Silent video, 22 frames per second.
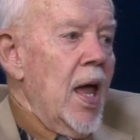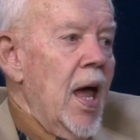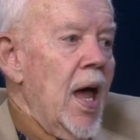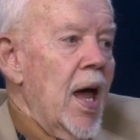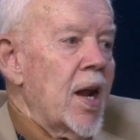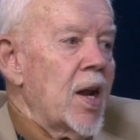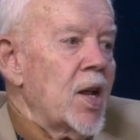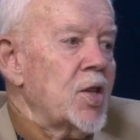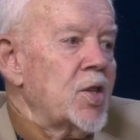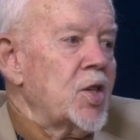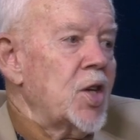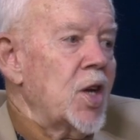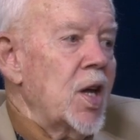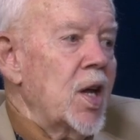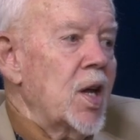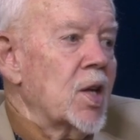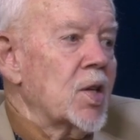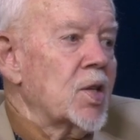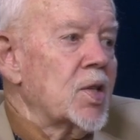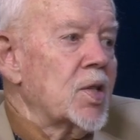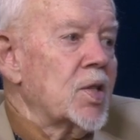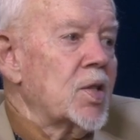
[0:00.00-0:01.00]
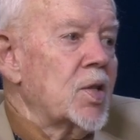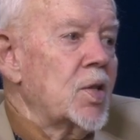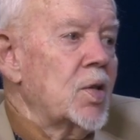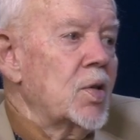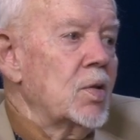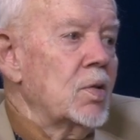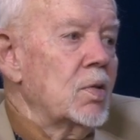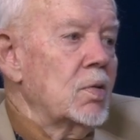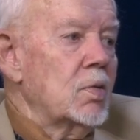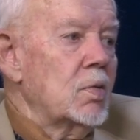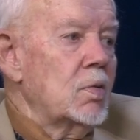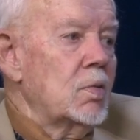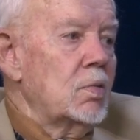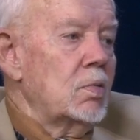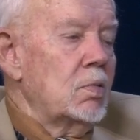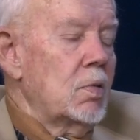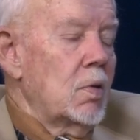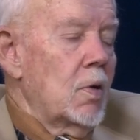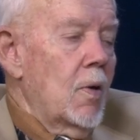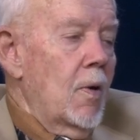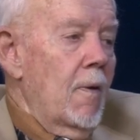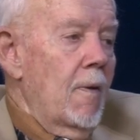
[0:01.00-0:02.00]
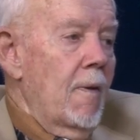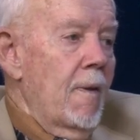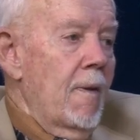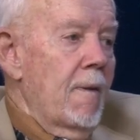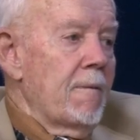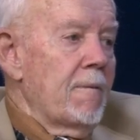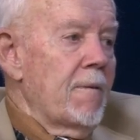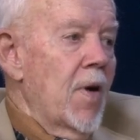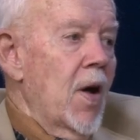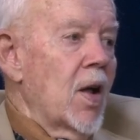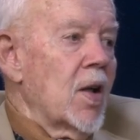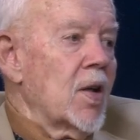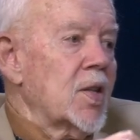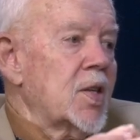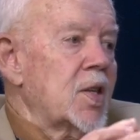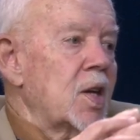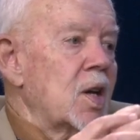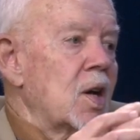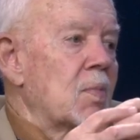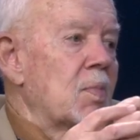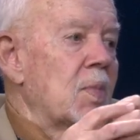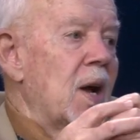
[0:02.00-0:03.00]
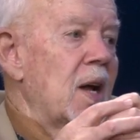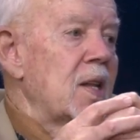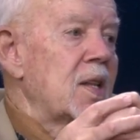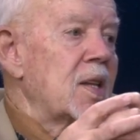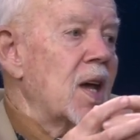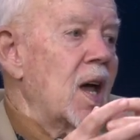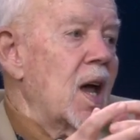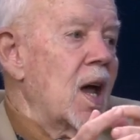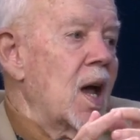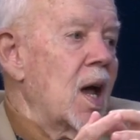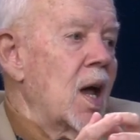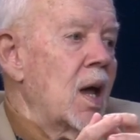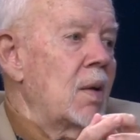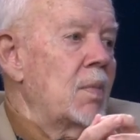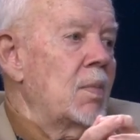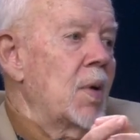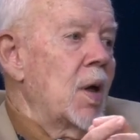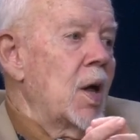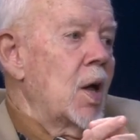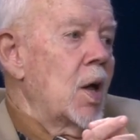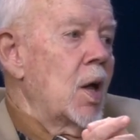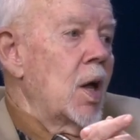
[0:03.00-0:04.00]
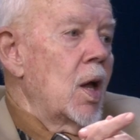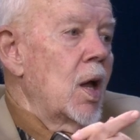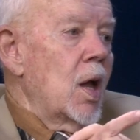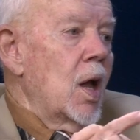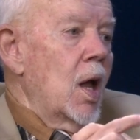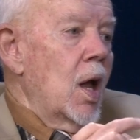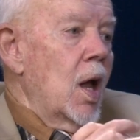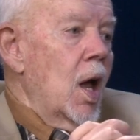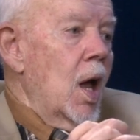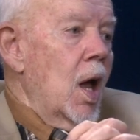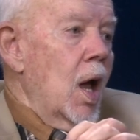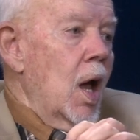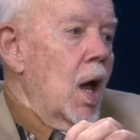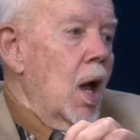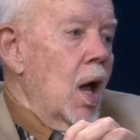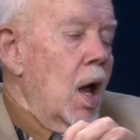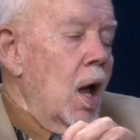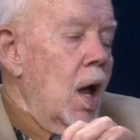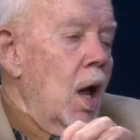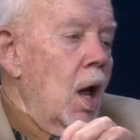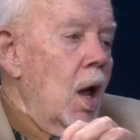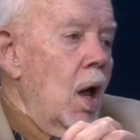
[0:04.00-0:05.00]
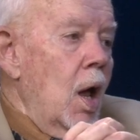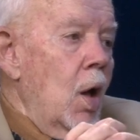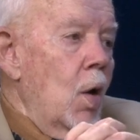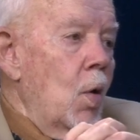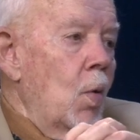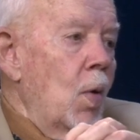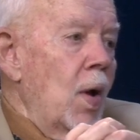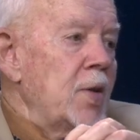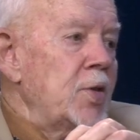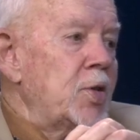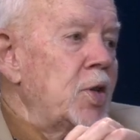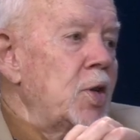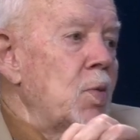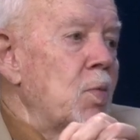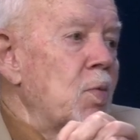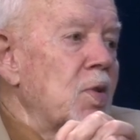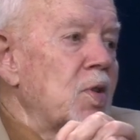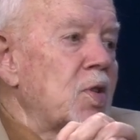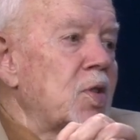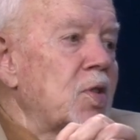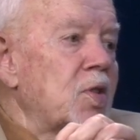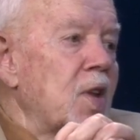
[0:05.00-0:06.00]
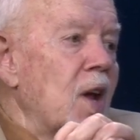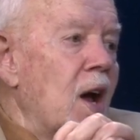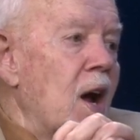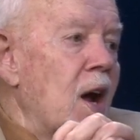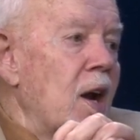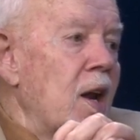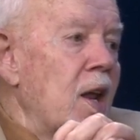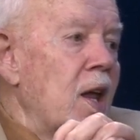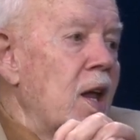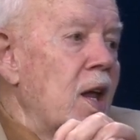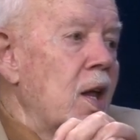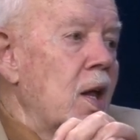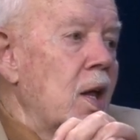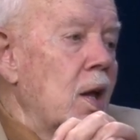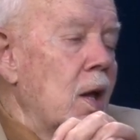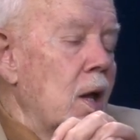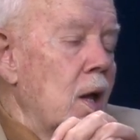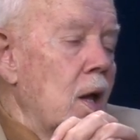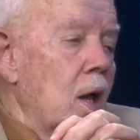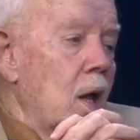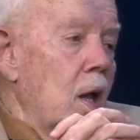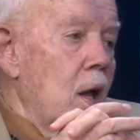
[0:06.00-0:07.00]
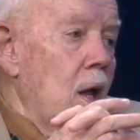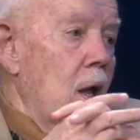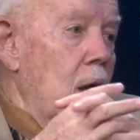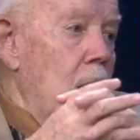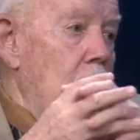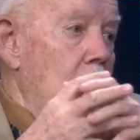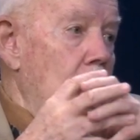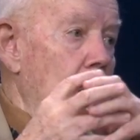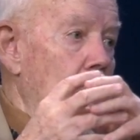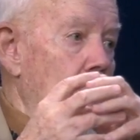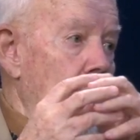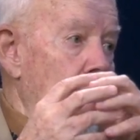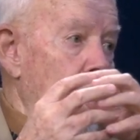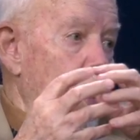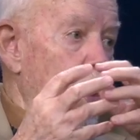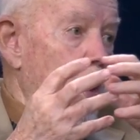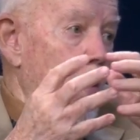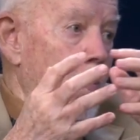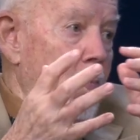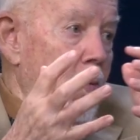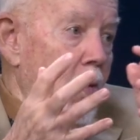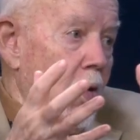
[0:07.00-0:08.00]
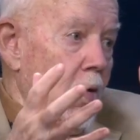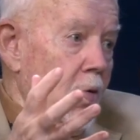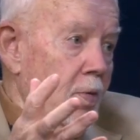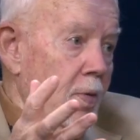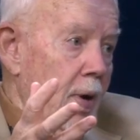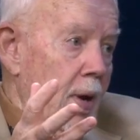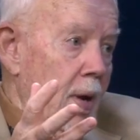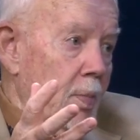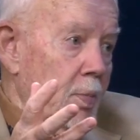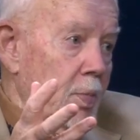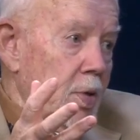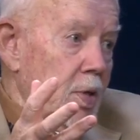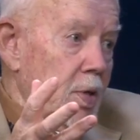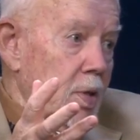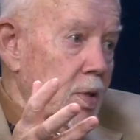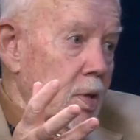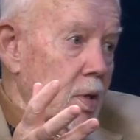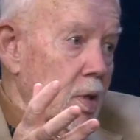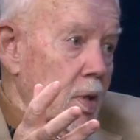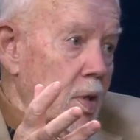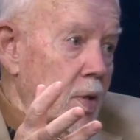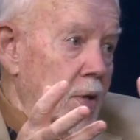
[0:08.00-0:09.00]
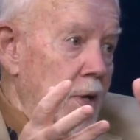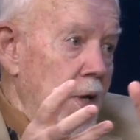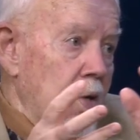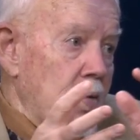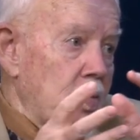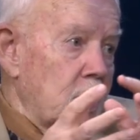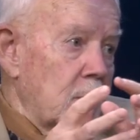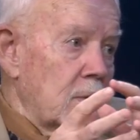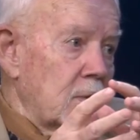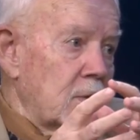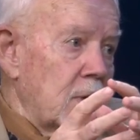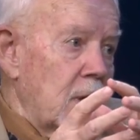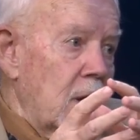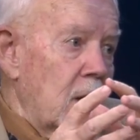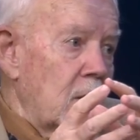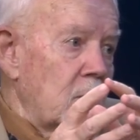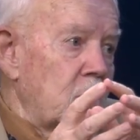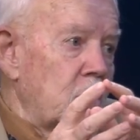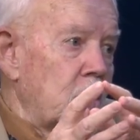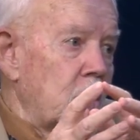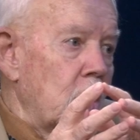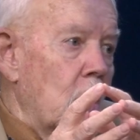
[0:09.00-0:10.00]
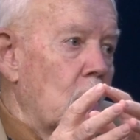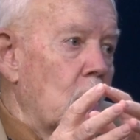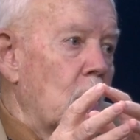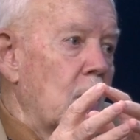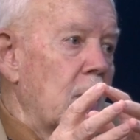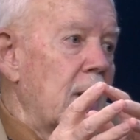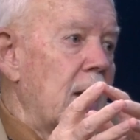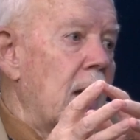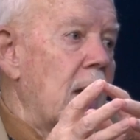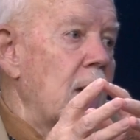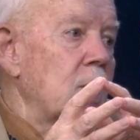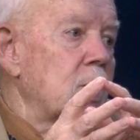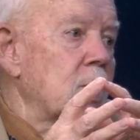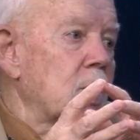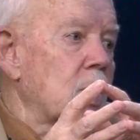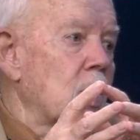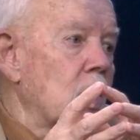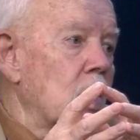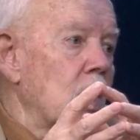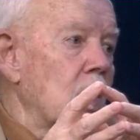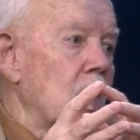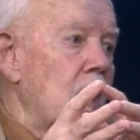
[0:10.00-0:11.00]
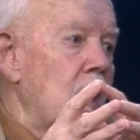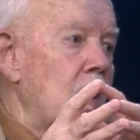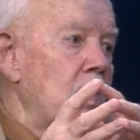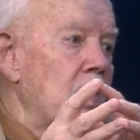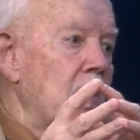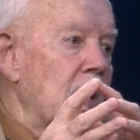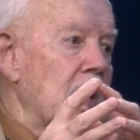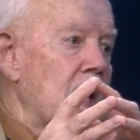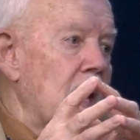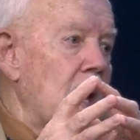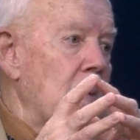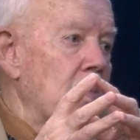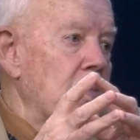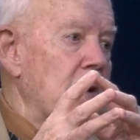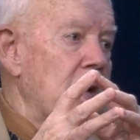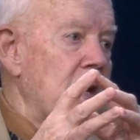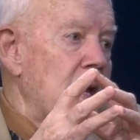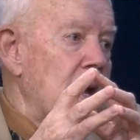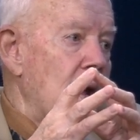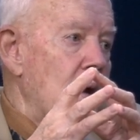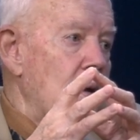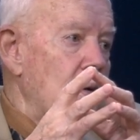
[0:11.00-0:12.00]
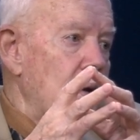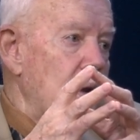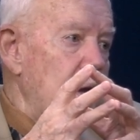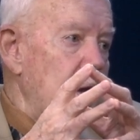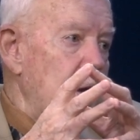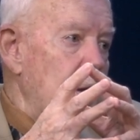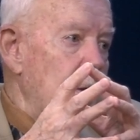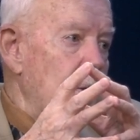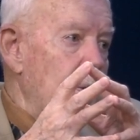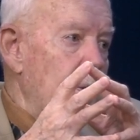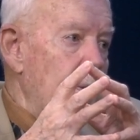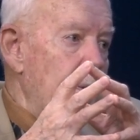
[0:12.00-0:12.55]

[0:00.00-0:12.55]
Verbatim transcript: had a chance to volunteer my time when she was starting her programs. This was at Sherwood High School in Montgomery County,